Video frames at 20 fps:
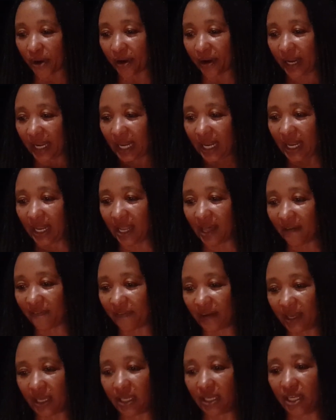
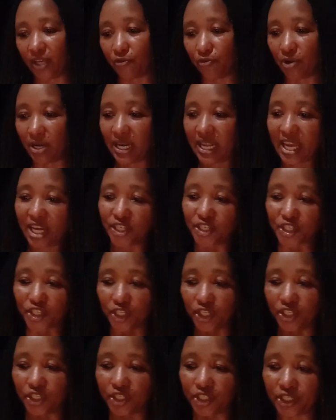11, in
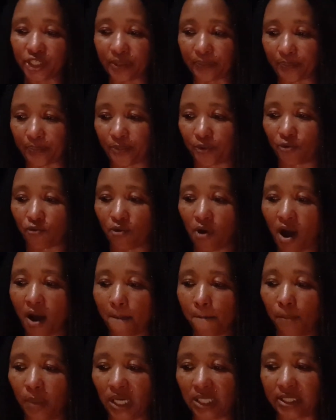relationship,
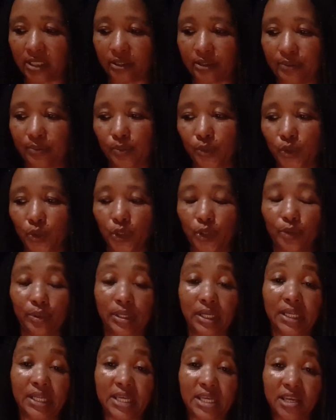rock bottom. Do you
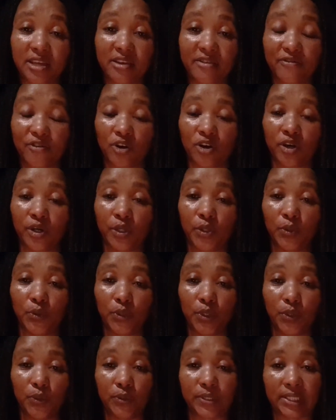leave or do
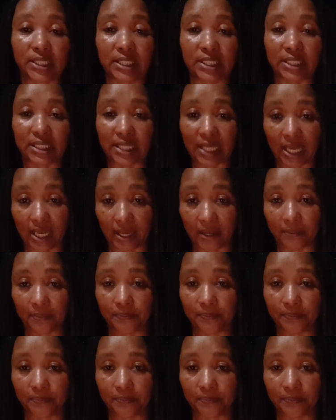you stay?